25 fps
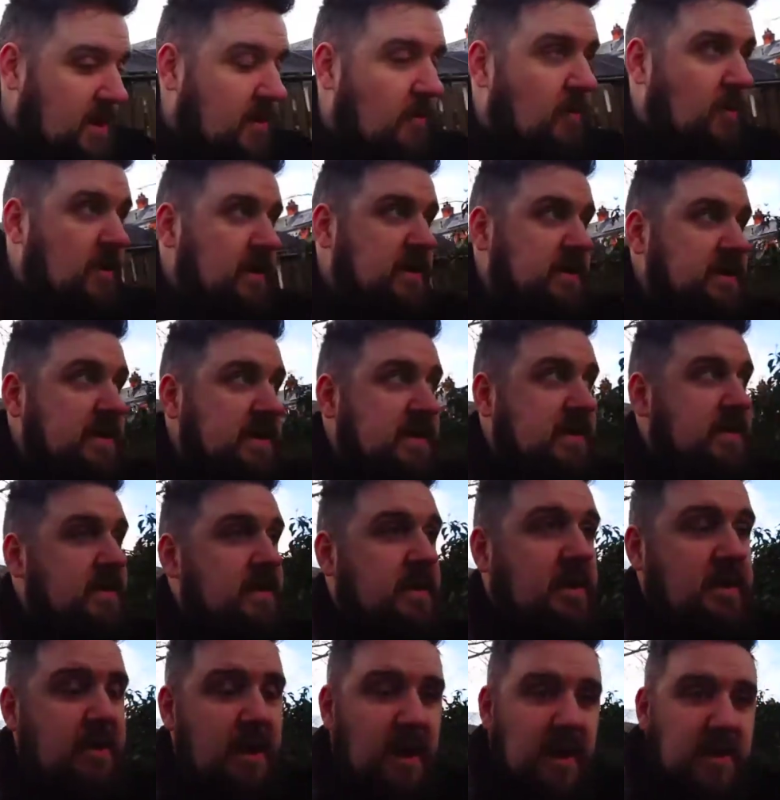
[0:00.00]
what is
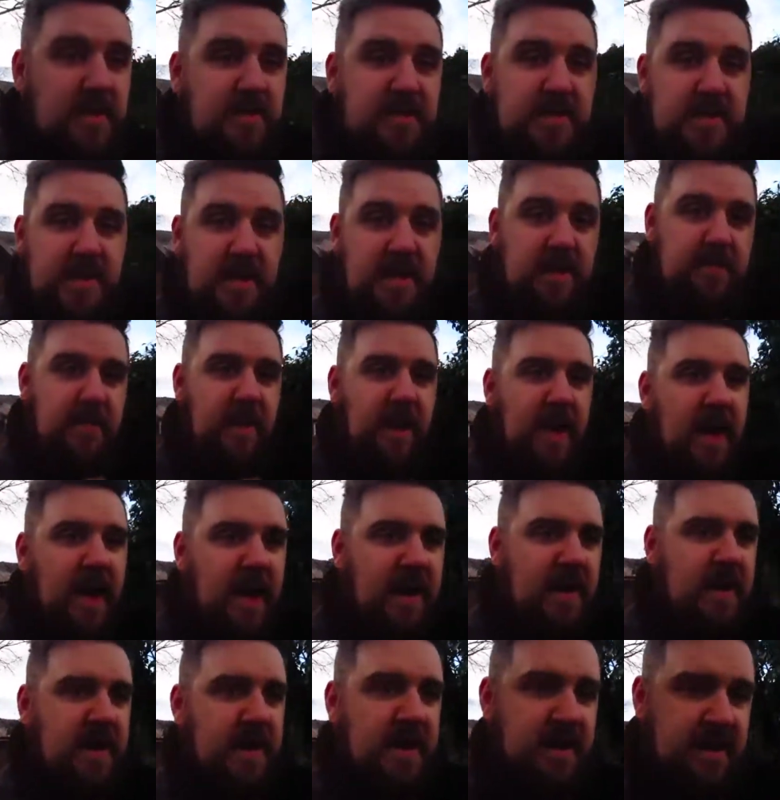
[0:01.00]
this you see in my
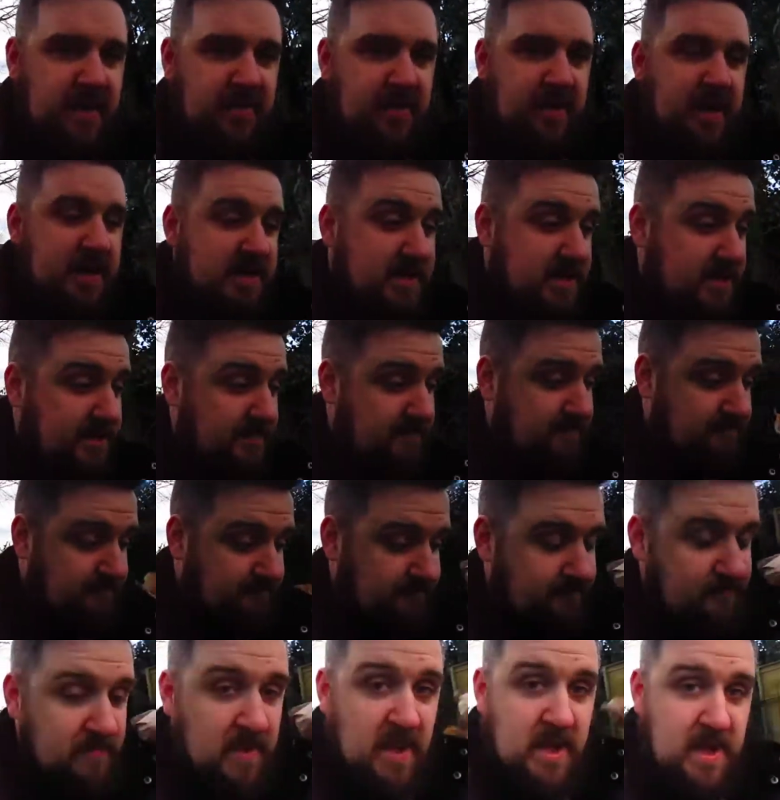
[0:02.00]
hand I hear you ask?
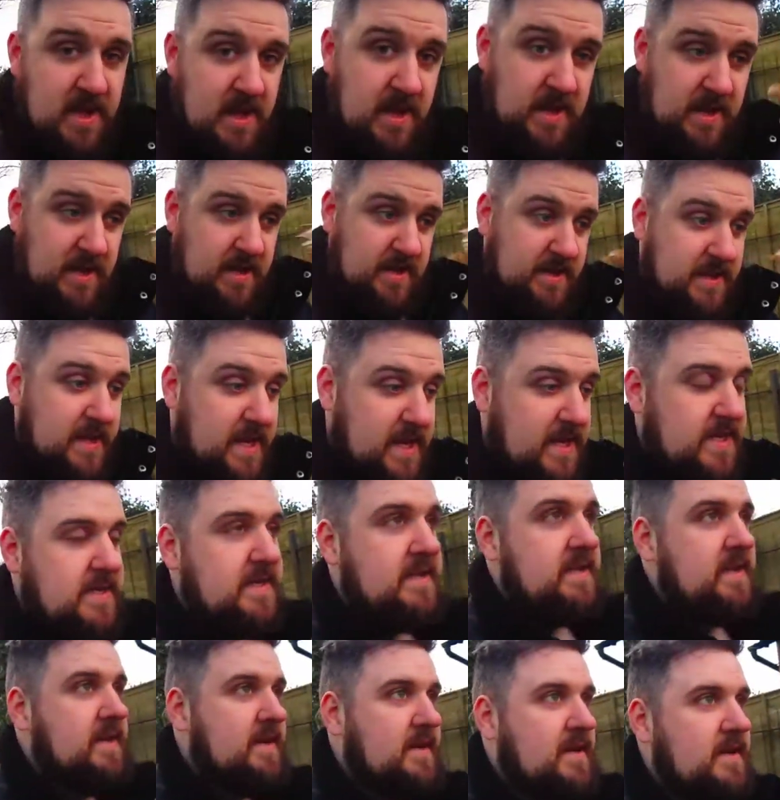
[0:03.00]

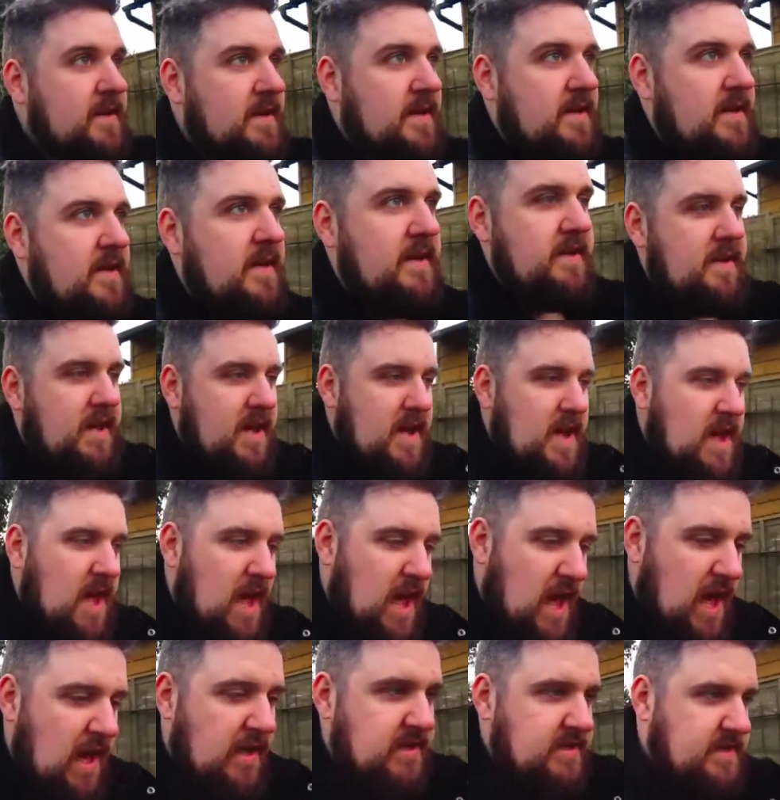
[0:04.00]
This
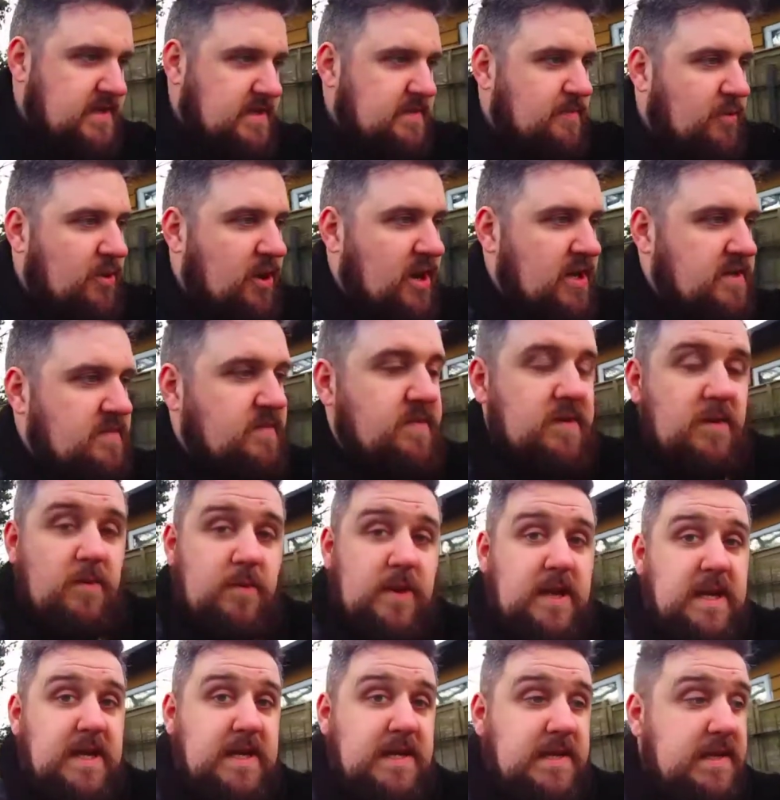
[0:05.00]
is a surprise for
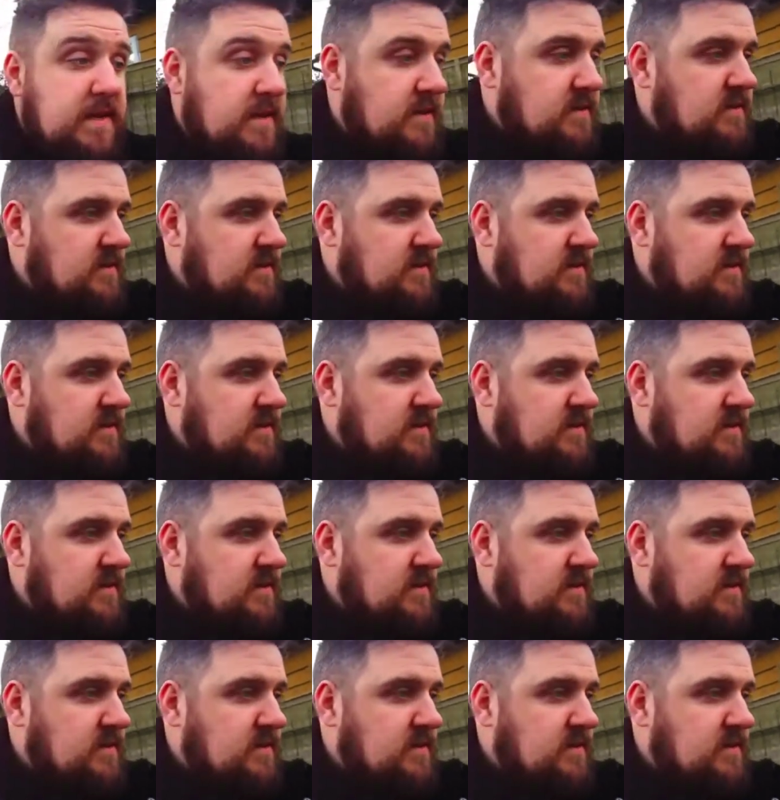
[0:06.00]
Louise.